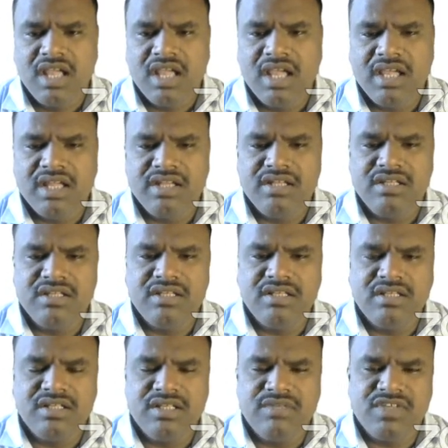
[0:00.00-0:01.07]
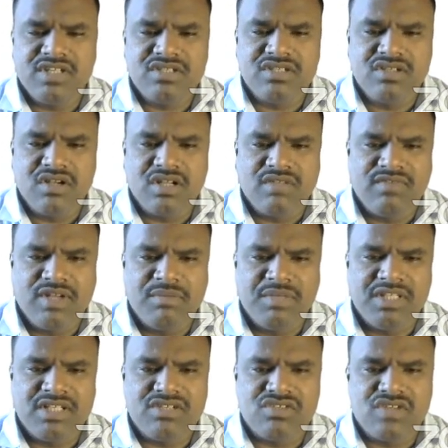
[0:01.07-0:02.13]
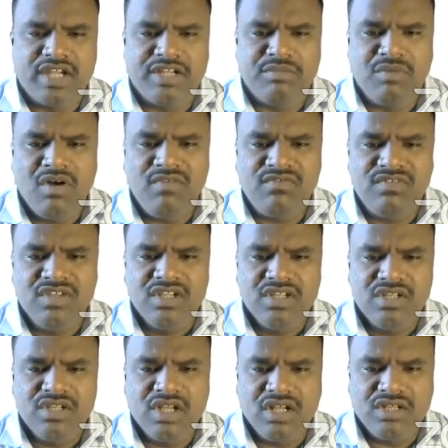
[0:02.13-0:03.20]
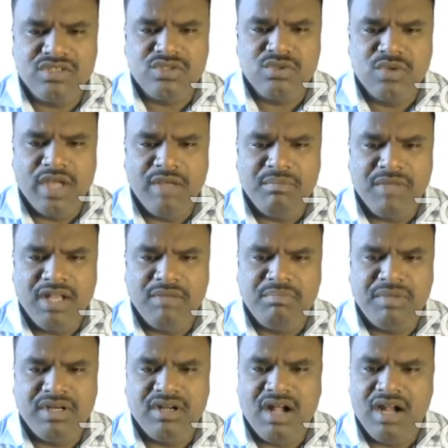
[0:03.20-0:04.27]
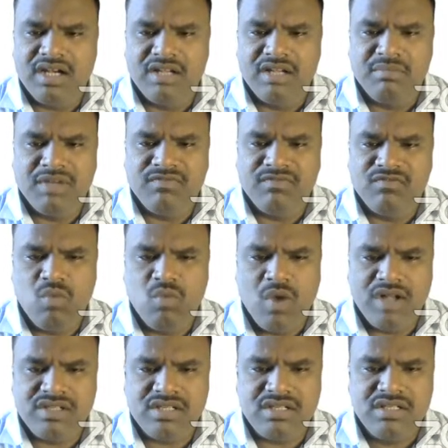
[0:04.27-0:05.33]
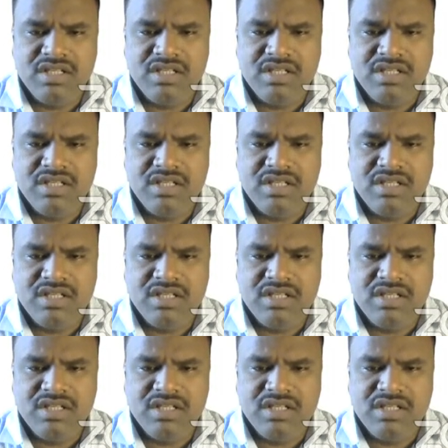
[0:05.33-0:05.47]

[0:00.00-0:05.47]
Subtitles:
and if it is not available, then tridimorph 2 ml per 100 ml of water,